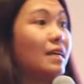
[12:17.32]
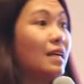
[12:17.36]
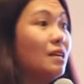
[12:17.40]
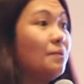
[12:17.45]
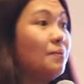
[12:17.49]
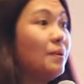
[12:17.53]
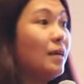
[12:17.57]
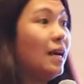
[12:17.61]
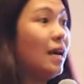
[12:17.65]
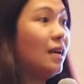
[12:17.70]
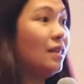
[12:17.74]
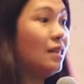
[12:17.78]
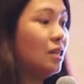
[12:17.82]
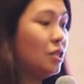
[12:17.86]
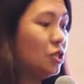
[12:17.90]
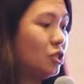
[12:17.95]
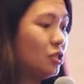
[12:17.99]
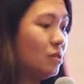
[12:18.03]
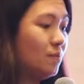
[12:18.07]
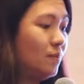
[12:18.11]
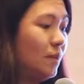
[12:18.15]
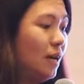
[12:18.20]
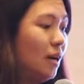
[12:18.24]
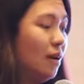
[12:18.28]
in your
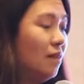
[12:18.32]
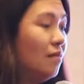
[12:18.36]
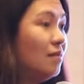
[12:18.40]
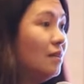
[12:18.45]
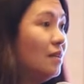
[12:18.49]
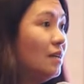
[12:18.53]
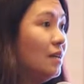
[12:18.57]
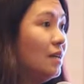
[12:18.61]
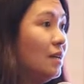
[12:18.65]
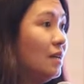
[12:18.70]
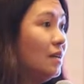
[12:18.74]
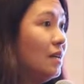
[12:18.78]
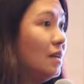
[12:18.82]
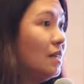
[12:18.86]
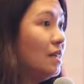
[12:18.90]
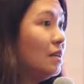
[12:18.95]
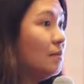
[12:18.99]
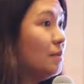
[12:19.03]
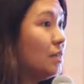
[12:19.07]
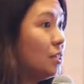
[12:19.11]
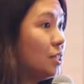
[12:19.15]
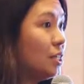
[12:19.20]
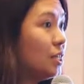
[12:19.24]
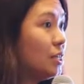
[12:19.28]
report, we
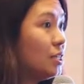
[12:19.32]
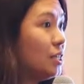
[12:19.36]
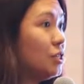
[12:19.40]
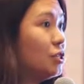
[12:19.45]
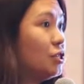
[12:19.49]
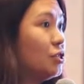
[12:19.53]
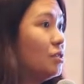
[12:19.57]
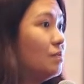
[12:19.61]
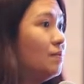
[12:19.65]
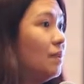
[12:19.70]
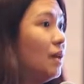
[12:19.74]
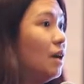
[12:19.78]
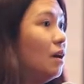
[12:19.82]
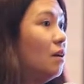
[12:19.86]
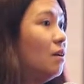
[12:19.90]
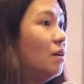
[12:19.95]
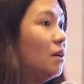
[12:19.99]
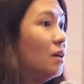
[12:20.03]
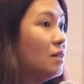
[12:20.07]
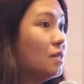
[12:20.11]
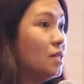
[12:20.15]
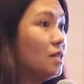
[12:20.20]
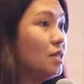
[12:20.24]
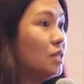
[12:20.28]
have K P
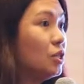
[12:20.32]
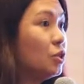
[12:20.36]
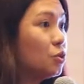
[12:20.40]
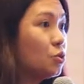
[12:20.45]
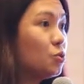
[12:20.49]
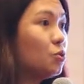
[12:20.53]
I,